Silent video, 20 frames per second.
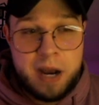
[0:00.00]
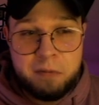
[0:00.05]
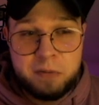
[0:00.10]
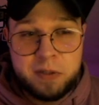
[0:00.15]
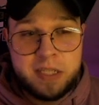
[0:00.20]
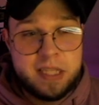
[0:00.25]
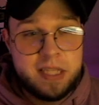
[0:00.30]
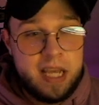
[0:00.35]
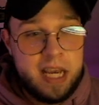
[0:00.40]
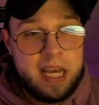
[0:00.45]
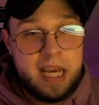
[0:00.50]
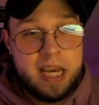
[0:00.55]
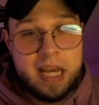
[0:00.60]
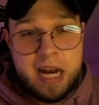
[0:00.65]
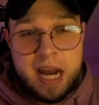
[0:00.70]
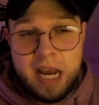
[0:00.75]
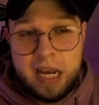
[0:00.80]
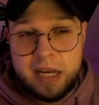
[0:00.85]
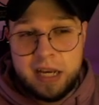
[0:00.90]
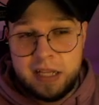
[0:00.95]
was thinking
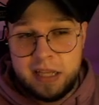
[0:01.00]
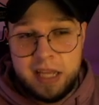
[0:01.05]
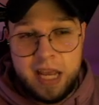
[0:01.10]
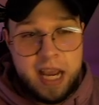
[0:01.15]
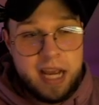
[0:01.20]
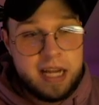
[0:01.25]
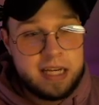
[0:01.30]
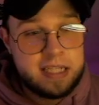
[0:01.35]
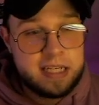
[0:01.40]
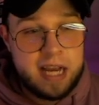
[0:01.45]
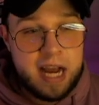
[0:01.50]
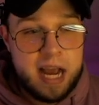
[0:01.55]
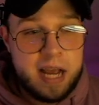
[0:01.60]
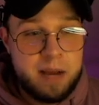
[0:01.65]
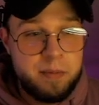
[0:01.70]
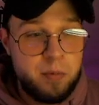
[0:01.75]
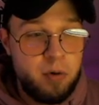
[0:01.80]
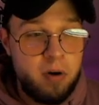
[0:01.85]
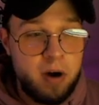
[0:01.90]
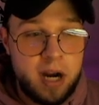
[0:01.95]
I could land Sky
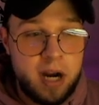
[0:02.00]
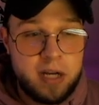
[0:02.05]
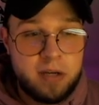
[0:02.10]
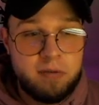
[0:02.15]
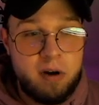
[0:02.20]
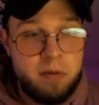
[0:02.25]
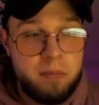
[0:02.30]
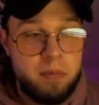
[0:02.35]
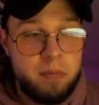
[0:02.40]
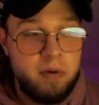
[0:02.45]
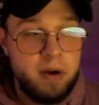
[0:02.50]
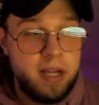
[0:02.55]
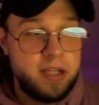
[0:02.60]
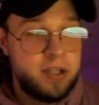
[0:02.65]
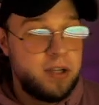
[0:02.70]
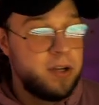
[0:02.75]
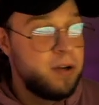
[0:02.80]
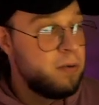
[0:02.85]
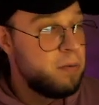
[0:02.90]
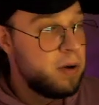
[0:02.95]
Moore at
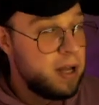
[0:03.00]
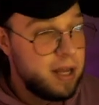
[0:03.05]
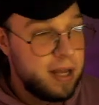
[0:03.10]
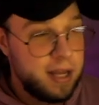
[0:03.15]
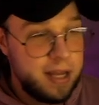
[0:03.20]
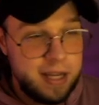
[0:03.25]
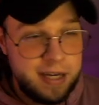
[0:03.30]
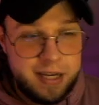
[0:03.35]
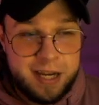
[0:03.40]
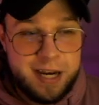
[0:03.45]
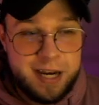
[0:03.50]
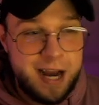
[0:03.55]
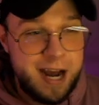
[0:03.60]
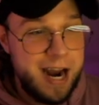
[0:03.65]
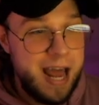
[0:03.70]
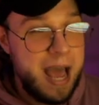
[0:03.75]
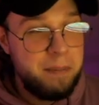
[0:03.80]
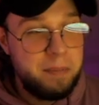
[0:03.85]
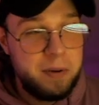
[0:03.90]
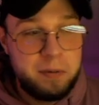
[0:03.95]
12.2. Did not
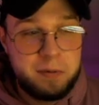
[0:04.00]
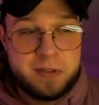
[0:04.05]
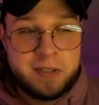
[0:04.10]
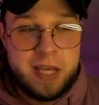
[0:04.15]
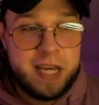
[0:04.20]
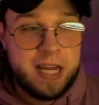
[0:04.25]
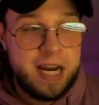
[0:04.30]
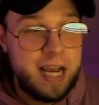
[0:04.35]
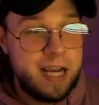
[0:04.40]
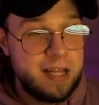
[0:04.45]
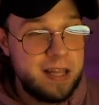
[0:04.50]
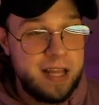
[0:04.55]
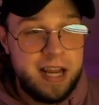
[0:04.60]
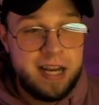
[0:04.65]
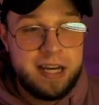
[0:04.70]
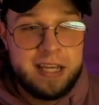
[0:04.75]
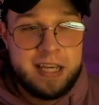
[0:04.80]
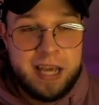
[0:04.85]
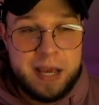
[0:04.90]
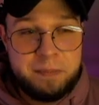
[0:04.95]
happen. Was thinking I could
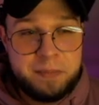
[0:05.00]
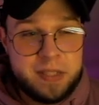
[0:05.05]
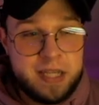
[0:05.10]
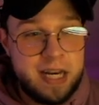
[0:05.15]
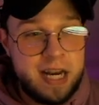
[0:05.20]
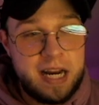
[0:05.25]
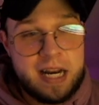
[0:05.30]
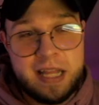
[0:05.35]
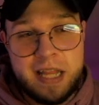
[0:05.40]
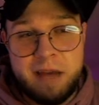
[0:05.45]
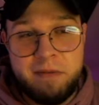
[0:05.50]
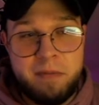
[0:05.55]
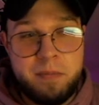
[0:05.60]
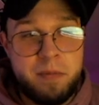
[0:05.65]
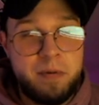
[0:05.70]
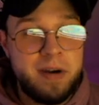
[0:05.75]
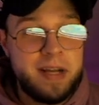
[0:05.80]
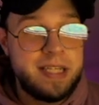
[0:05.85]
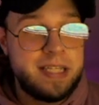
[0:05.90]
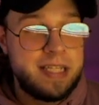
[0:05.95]
land Gibson at
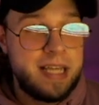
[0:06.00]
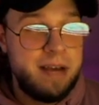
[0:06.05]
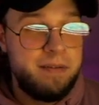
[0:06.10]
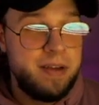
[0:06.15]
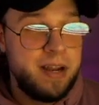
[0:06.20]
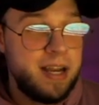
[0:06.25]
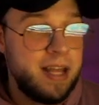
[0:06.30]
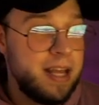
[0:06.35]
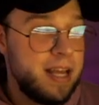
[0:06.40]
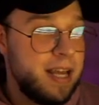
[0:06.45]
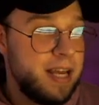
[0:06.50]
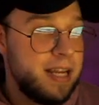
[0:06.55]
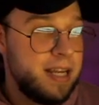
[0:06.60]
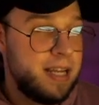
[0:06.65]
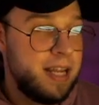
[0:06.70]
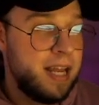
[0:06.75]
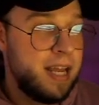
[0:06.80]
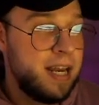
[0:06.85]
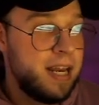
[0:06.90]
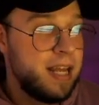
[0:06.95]
11.7.
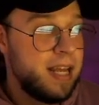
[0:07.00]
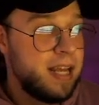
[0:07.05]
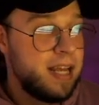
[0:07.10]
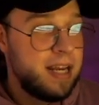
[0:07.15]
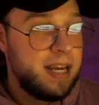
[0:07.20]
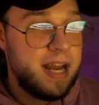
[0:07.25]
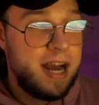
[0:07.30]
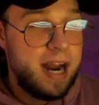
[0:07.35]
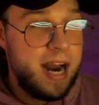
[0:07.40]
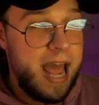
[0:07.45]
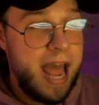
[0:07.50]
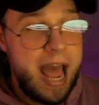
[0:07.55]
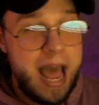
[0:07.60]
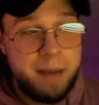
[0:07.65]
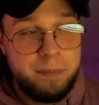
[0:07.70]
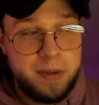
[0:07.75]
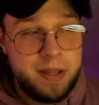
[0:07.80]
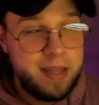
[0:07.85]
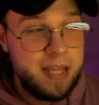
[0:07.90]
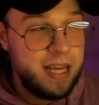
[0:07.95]
Did not
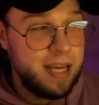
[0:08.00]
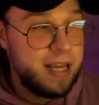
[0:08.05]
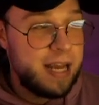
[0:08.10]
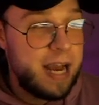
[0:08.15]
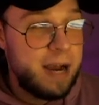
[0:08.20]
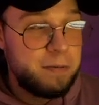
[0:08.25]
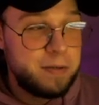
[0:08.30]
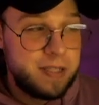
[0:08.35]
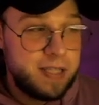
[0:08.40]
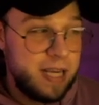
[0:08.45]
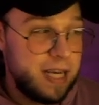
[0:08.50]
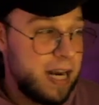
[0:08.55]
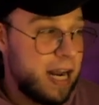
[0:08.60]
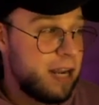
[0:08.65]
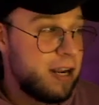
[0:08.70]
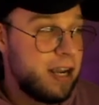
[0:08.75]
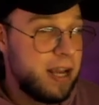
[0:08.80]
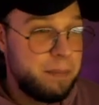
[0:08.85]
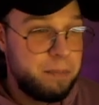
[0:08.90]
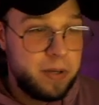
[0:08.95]
happen. I was thinking I
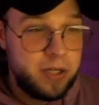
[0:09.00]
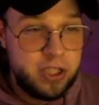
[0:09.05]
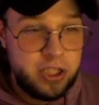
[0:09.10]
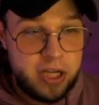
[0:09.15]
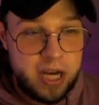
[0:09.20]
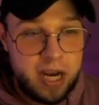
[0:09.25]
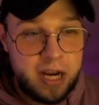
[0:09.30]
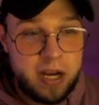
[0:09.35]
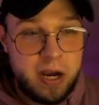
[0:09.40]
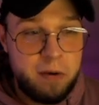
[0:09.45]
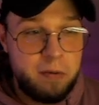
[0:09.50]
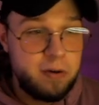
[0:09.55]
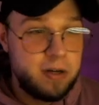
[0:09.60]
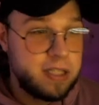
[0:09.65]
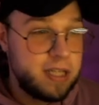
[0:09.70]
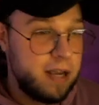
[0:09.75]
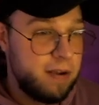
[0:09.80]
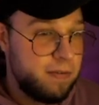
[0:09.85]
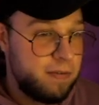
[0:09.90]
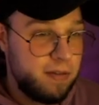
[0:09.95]
could get Pacheco or
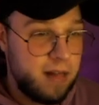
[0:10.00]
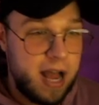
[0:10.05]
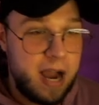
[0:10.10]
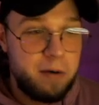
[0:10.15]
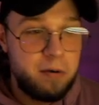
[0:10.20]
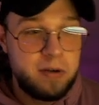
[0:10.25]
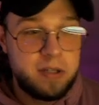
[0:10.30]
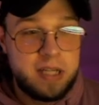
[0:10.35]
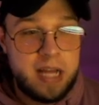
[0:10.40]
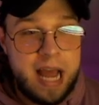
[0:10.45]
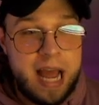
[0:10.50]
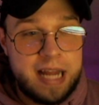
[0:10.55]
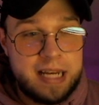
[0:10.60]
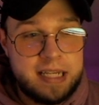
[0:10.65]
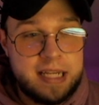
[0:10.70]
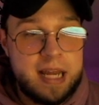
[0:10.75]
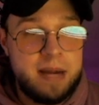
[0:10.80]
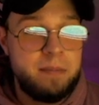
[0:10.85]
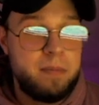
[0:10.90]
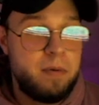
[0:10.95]
Zay Flowers at
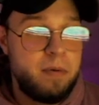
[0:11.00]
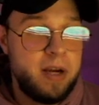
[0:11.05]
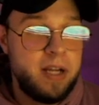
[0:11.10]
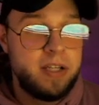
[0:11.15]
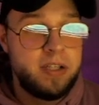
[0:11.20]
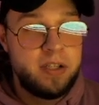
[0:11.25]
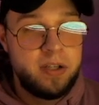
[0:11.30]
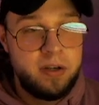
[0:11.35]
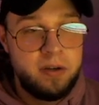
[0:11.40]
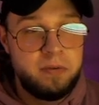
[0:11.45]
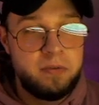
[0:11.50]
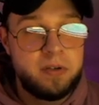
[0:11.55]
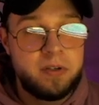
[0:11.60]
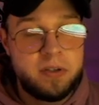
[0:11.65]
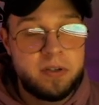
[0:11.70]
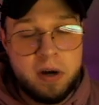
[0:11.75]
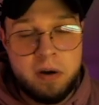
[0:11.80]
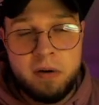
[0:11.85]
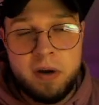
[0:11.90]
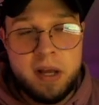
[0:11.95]
10.2.
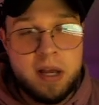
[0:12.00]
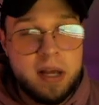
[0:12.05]
So,